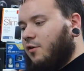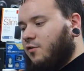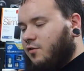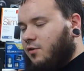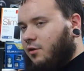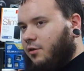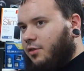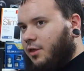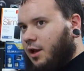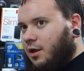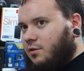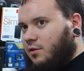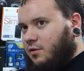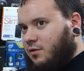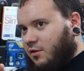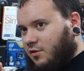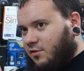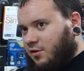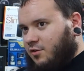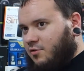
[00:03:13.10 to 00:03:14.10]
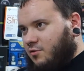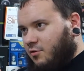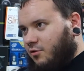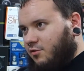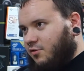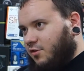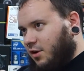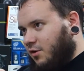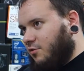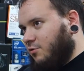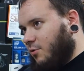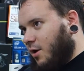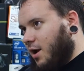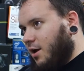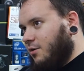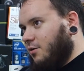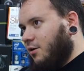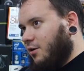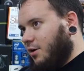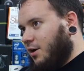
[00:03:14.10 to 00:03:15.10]
still think that the 6-core 6
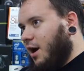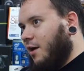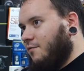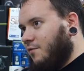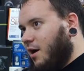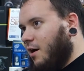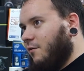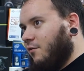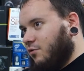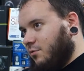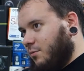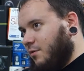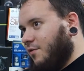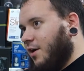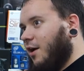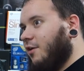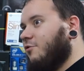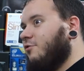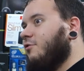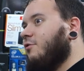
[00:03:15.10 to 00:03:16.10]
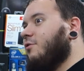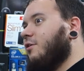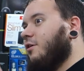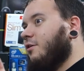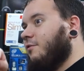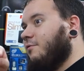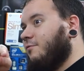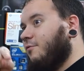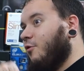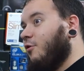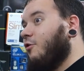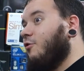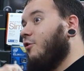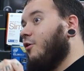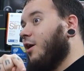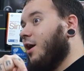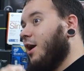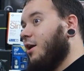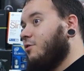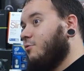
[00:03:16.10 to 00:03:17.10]
thread on an i5 is going to be faster than a
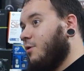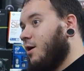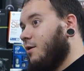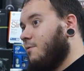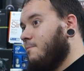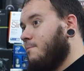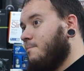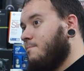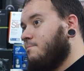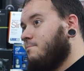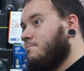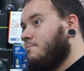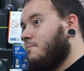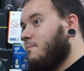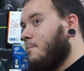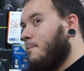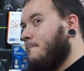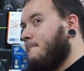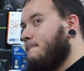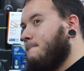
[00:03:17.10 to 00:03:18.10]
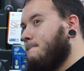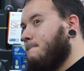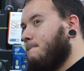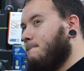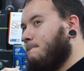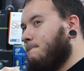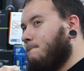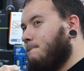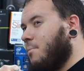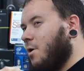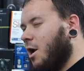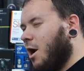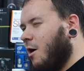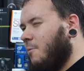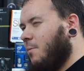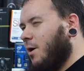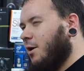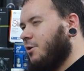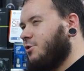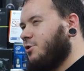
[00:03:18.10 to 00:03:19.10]
4-core 8 thread. Mm-hmm. But how
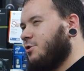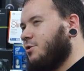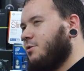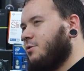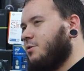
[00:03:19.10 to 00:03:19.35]
much?